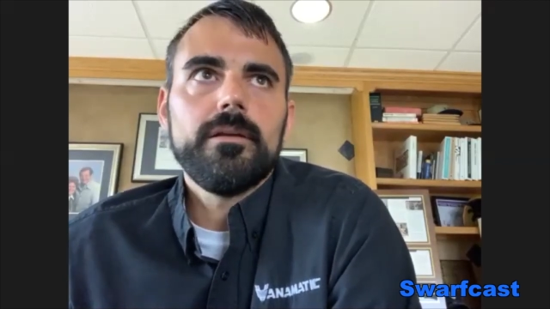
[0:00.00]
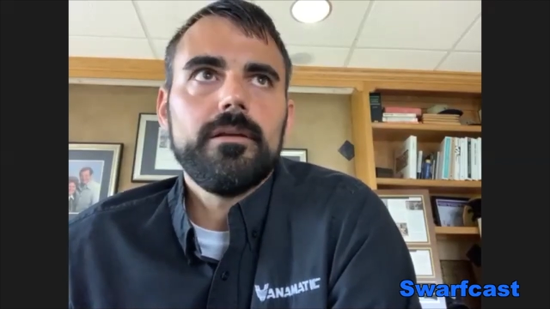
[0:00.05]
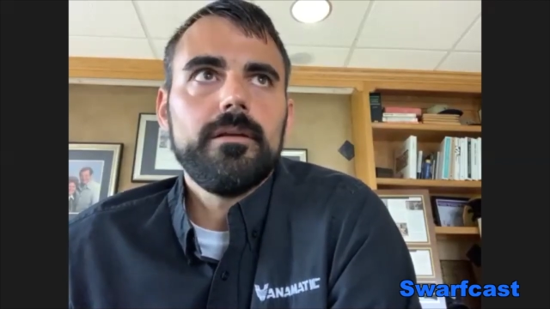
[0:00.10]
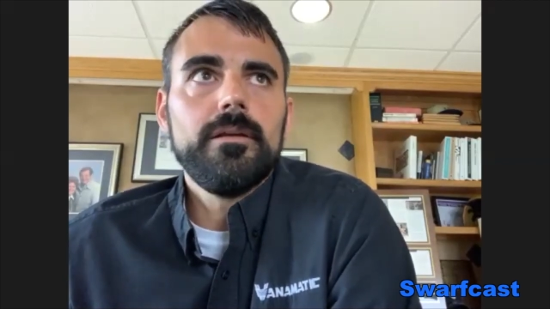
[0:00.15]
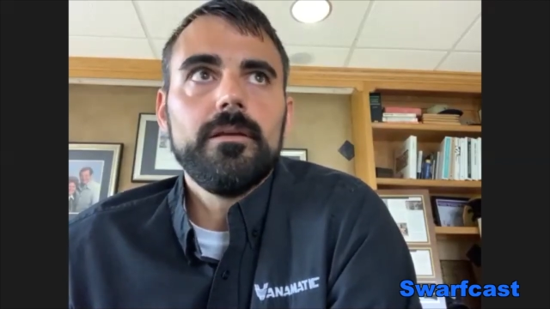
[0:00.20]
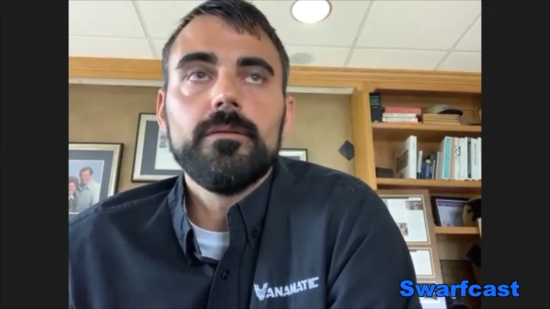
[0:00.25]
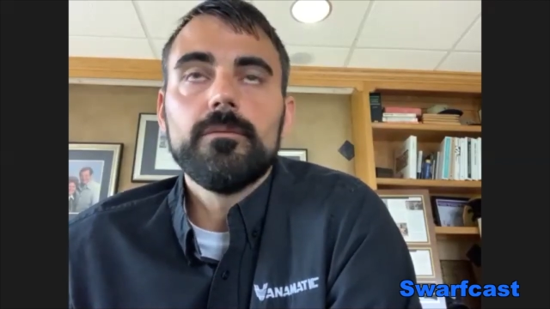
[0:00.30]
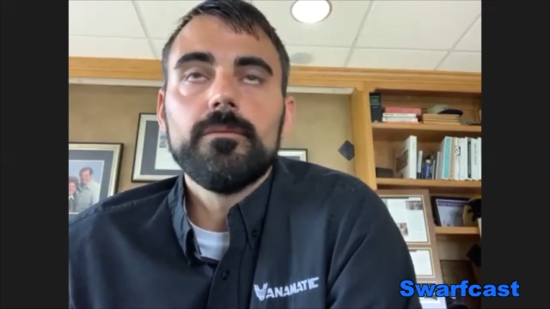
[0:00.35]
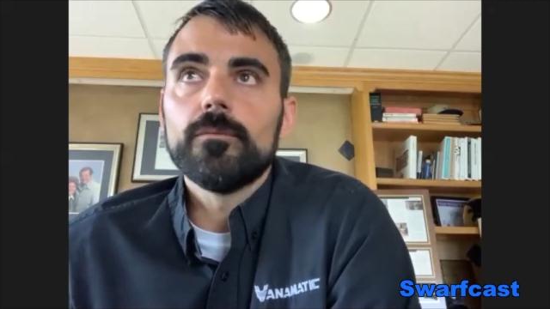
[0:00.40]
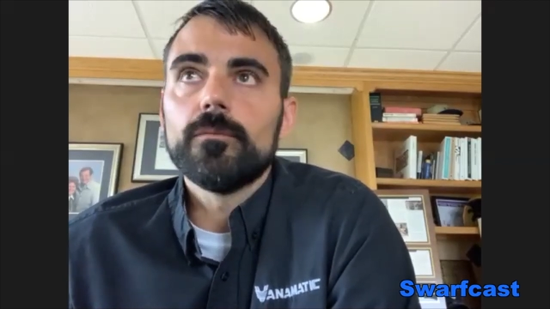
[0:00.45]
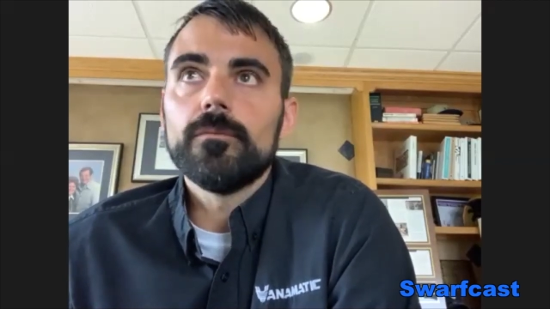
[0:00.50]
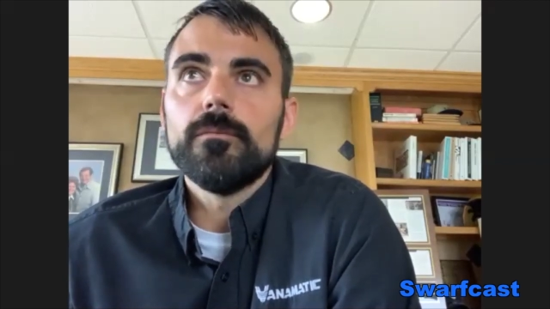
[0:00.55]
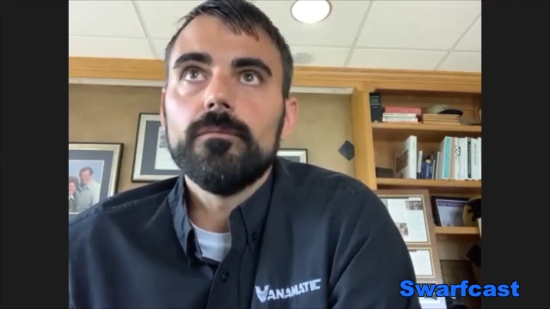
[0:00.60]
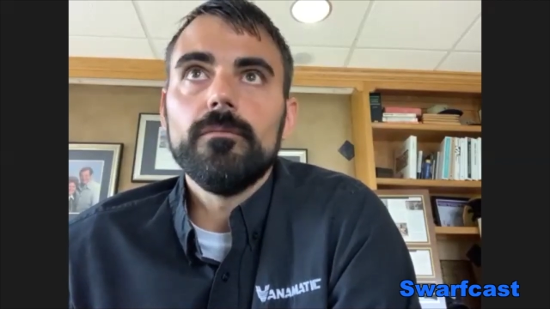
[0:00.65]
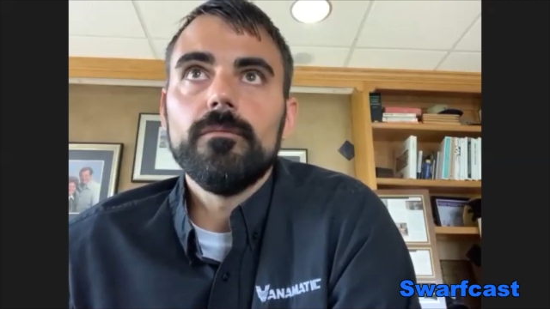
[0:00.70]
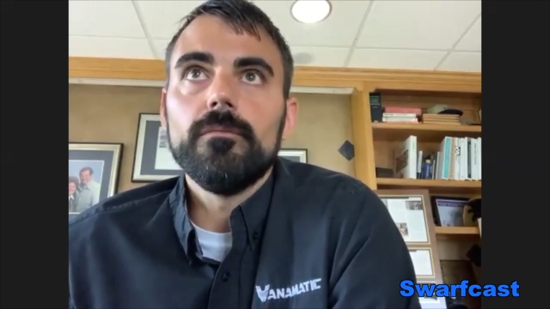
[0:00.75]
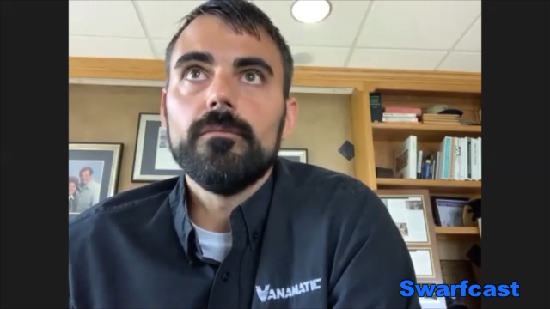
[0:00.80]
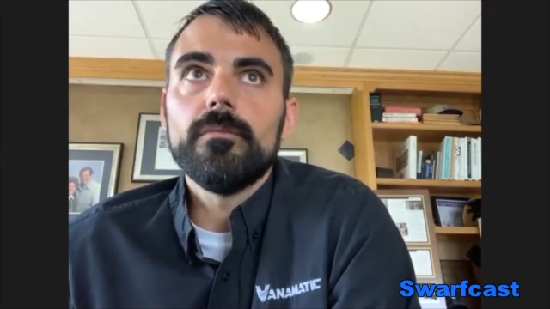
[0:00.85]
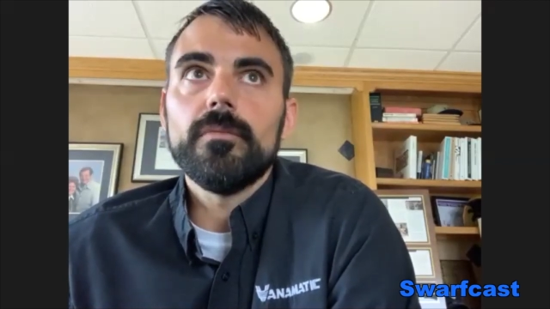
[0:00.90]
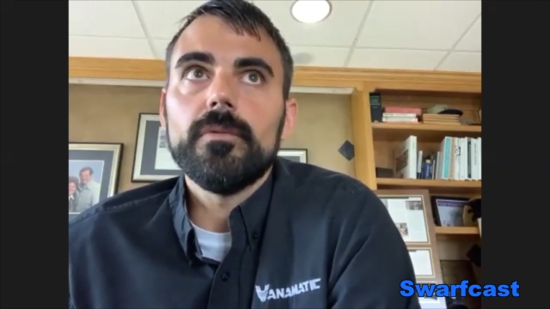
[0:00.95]
and
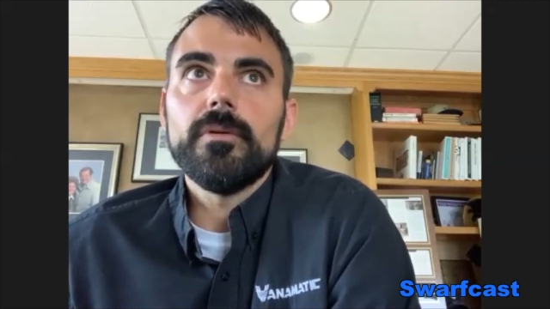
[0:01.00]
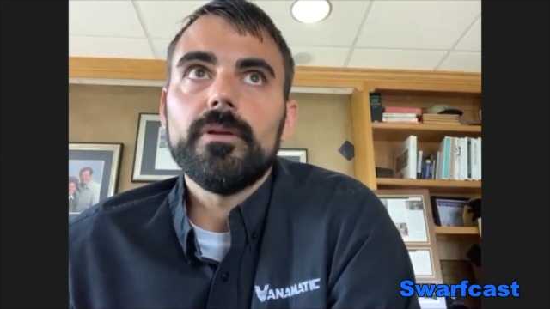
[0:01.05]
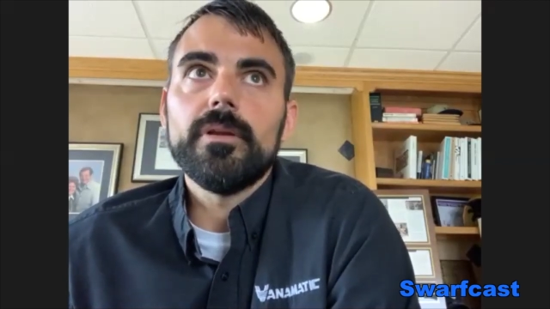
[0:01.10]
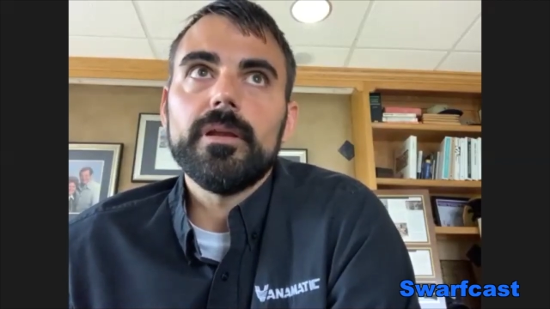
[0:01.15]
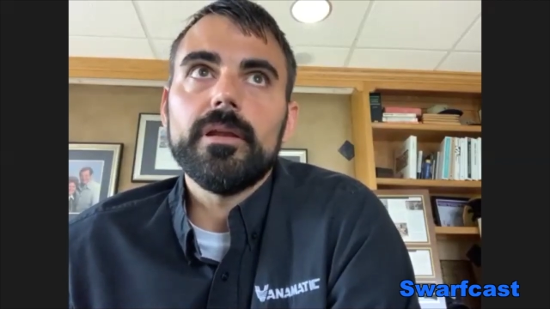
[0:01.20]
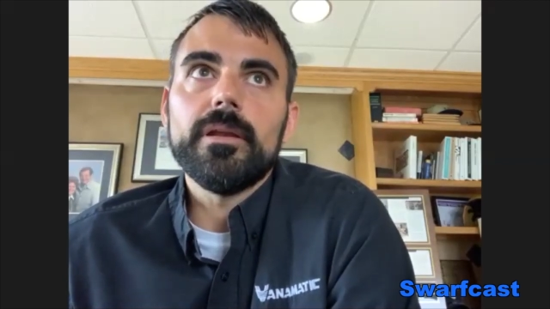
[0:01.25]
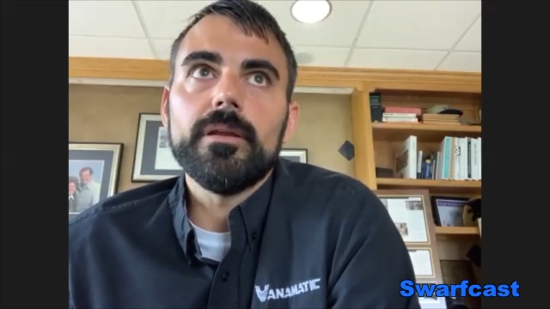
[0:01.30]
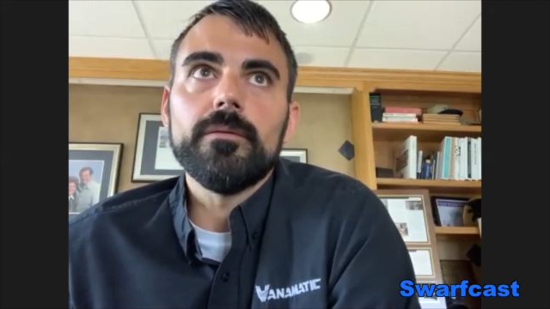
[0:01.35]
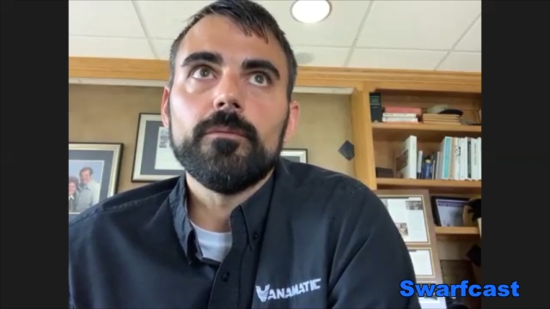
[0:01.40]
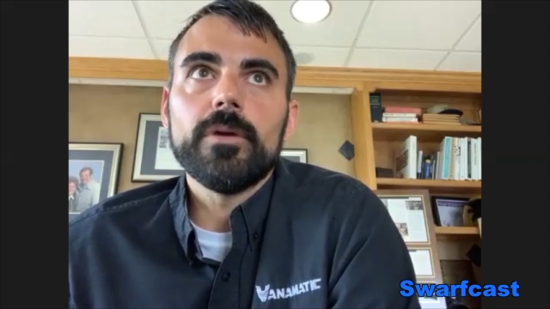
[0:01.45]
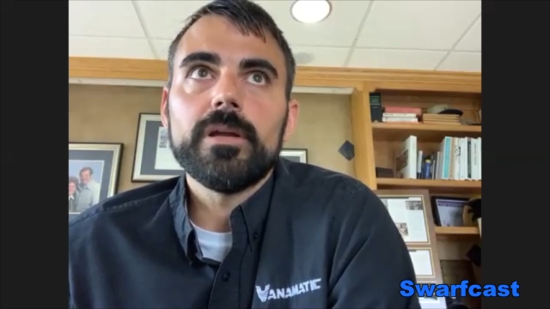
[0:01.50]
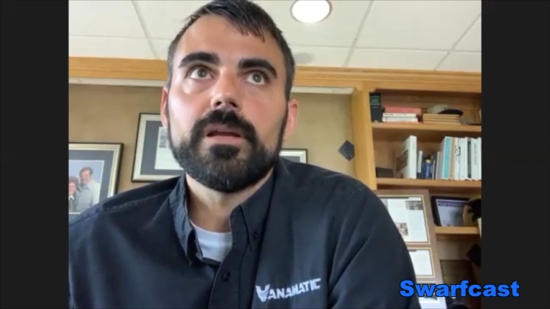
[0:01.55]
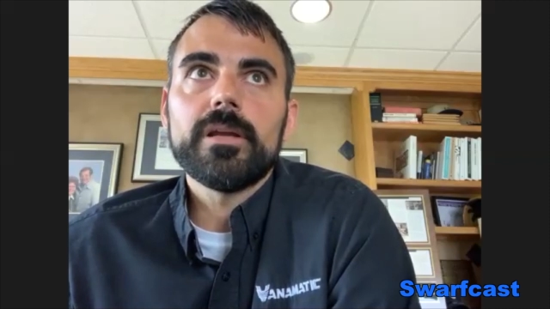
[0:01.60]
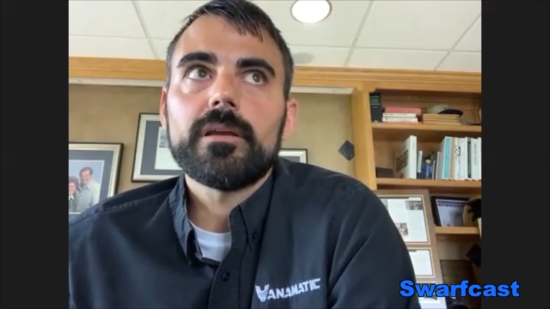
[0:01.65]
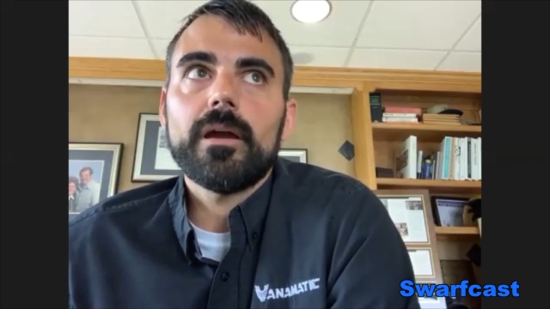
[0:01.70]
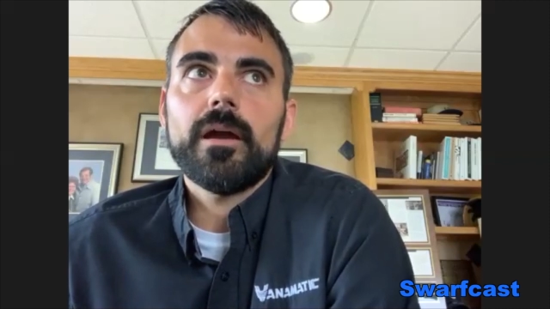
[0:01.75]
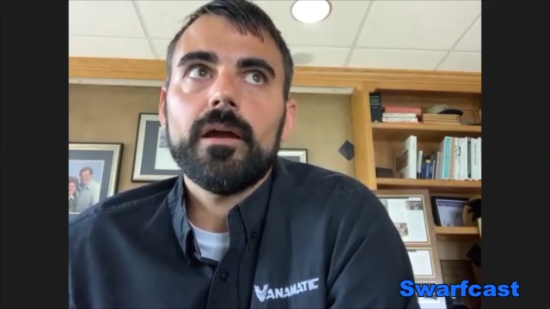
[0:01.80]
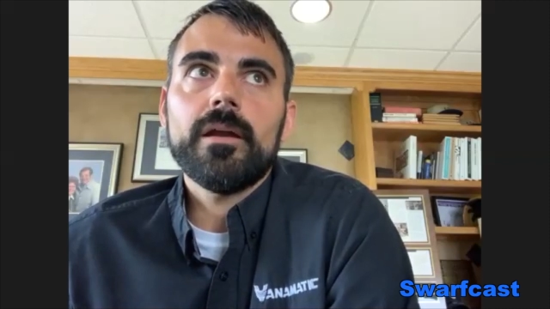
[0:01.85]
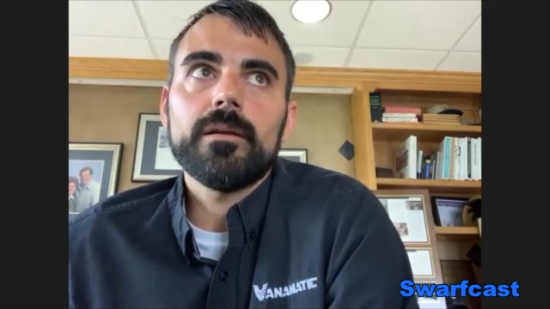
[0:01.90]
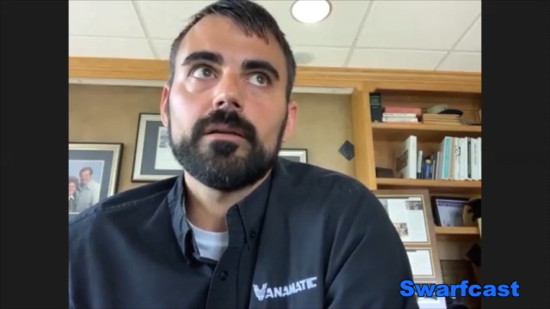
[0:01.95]
and we
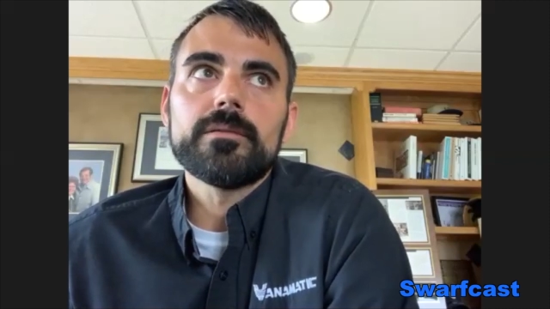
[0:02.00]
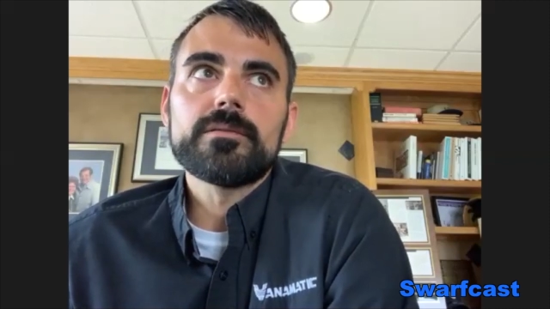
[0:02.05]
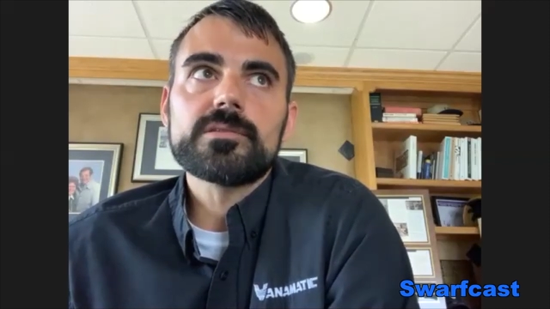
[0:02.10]
kind of